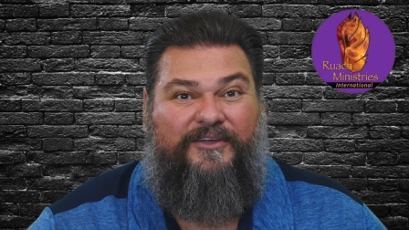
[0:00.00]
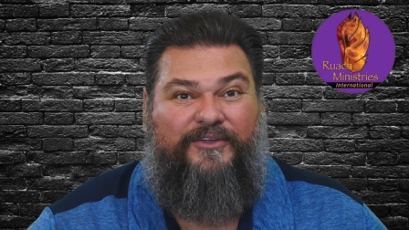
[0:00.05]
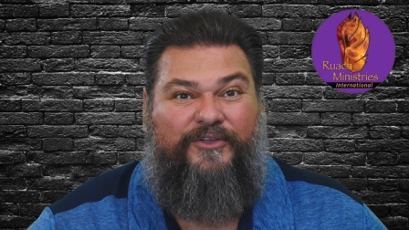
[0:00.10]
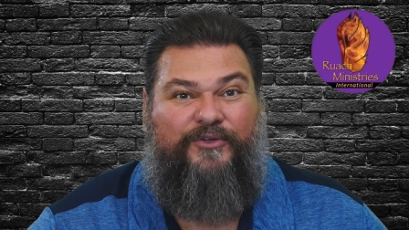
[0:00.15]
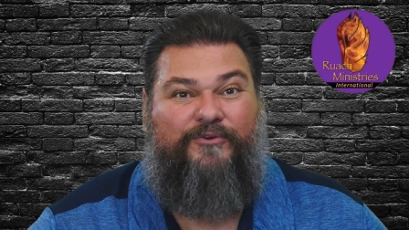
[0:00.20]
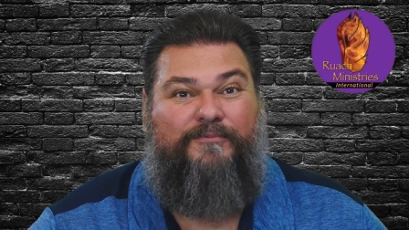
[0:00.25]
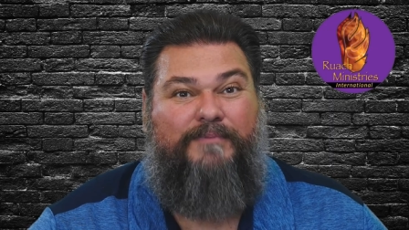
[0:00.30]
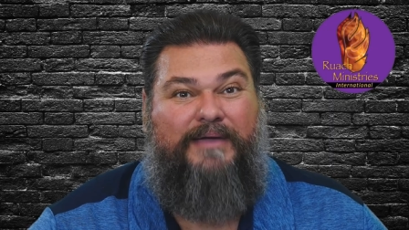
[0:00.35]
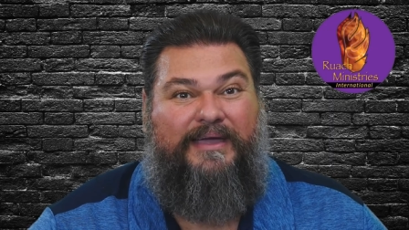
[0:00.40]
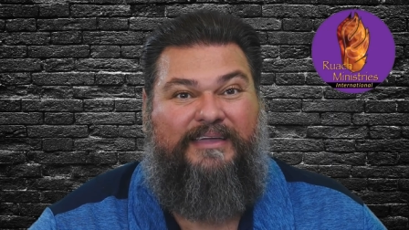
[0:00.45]

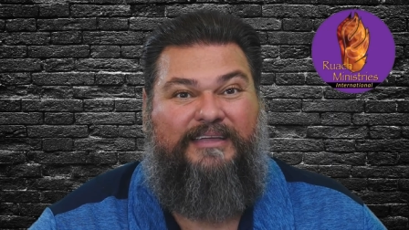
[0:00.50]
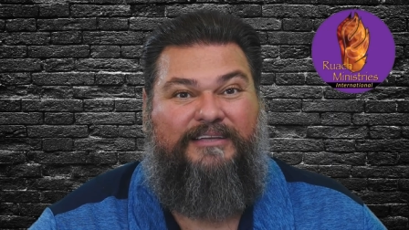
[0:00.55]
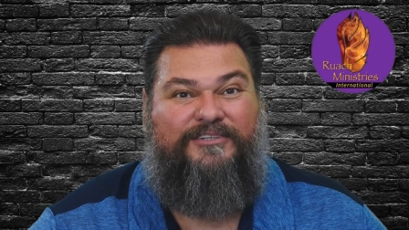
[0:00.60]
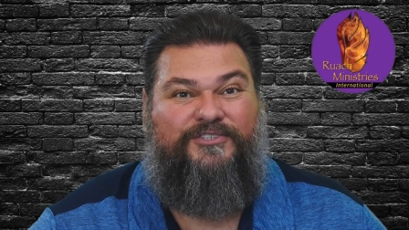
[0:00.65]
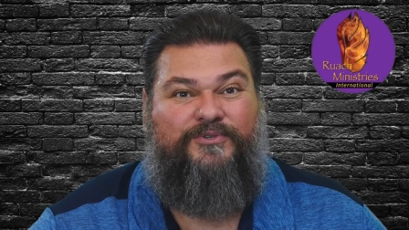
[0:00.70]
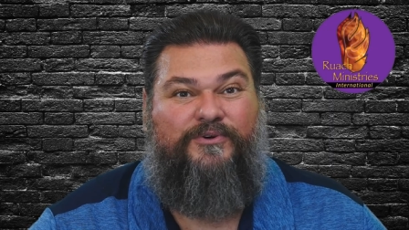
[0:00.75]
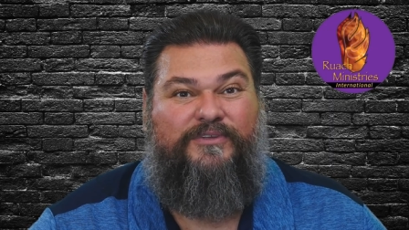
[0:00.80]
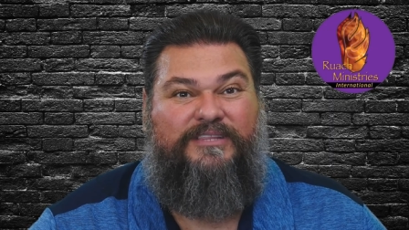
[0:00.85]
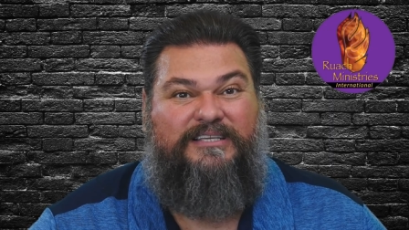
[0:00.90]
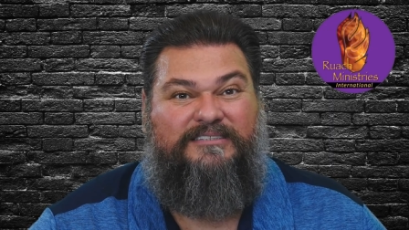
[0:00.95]
you're making
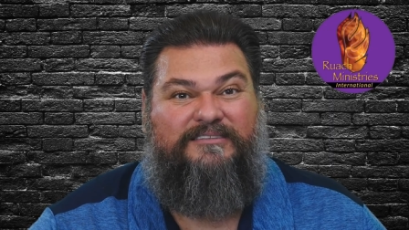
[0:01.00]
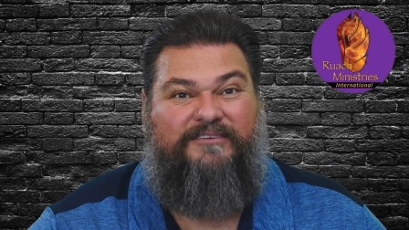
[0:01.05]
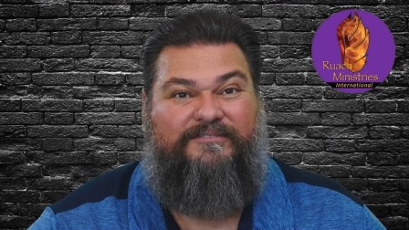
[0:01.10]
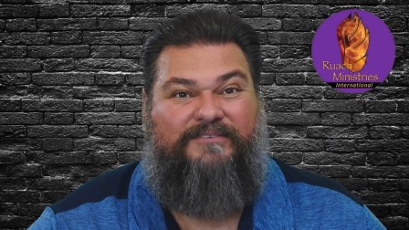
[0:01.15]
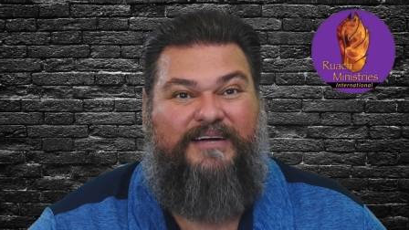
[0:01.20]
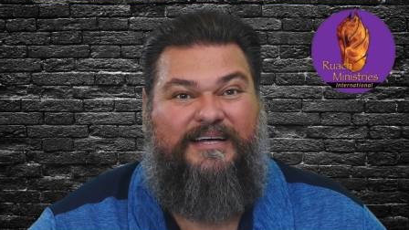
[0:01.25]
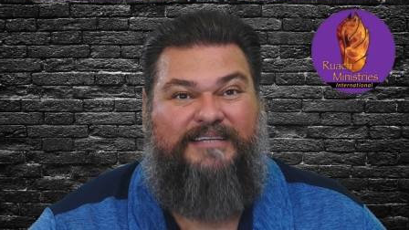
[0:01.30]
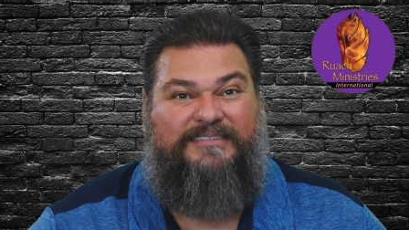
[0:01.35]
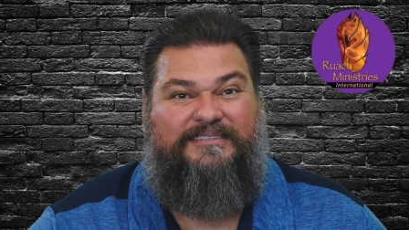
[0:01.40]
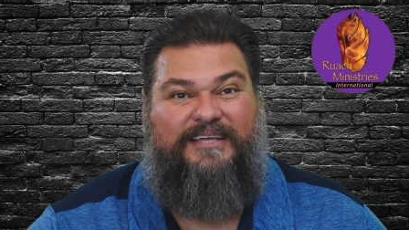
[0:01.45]
sure these
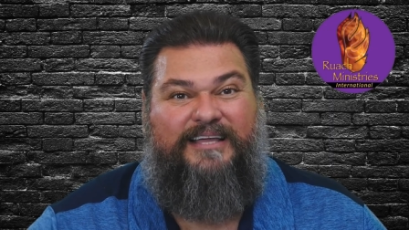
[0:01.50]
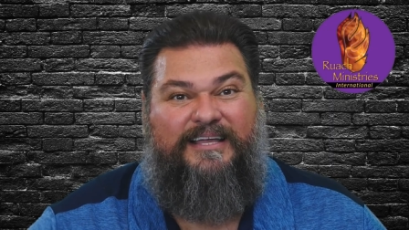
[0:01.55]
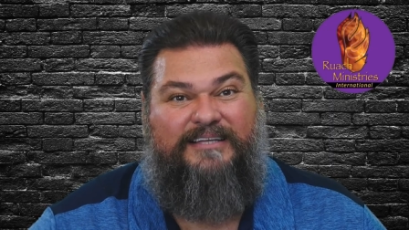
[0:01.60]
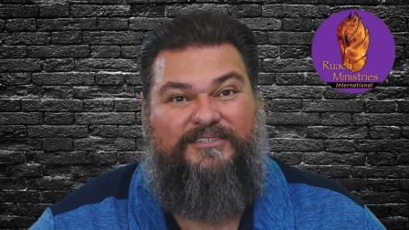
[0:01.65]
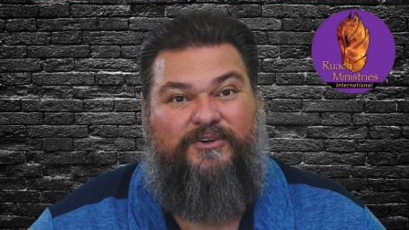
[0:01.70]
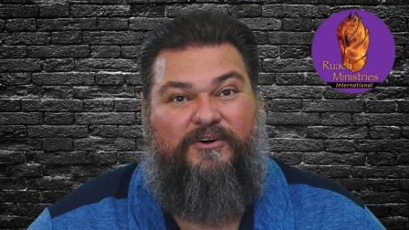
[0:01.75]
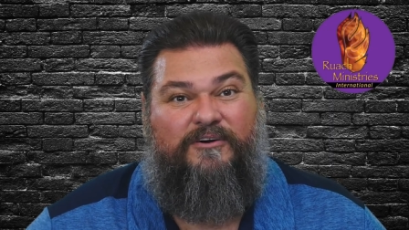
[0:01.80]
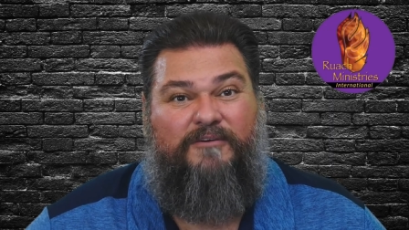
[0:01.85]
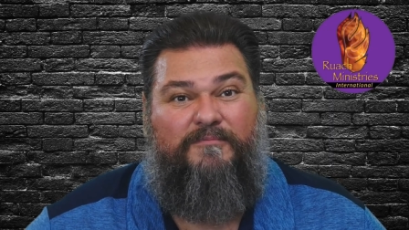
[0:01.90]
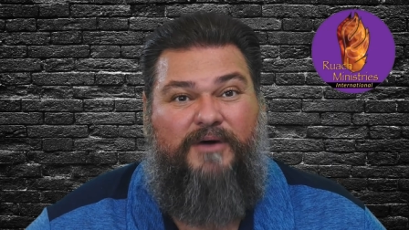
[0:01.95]
divine
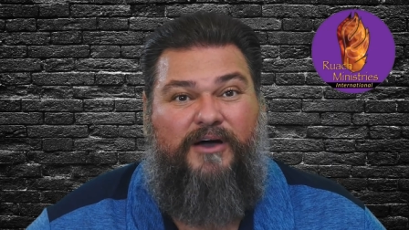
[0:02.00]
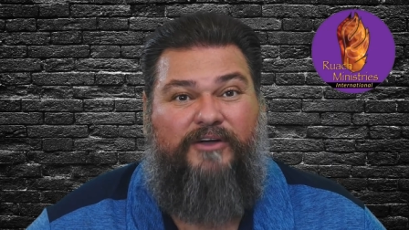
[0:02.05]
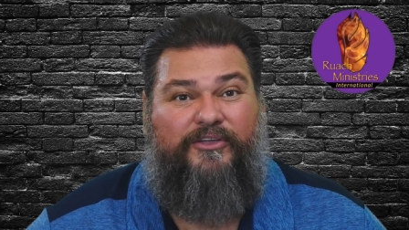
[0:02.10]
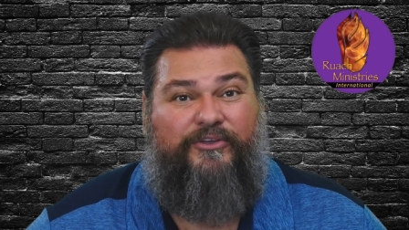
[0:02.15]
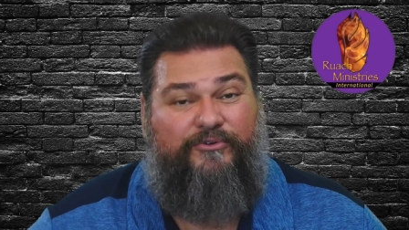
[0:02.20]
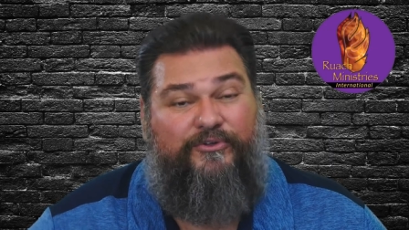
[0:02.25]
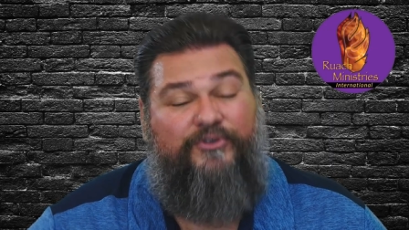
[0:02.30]
things are among you.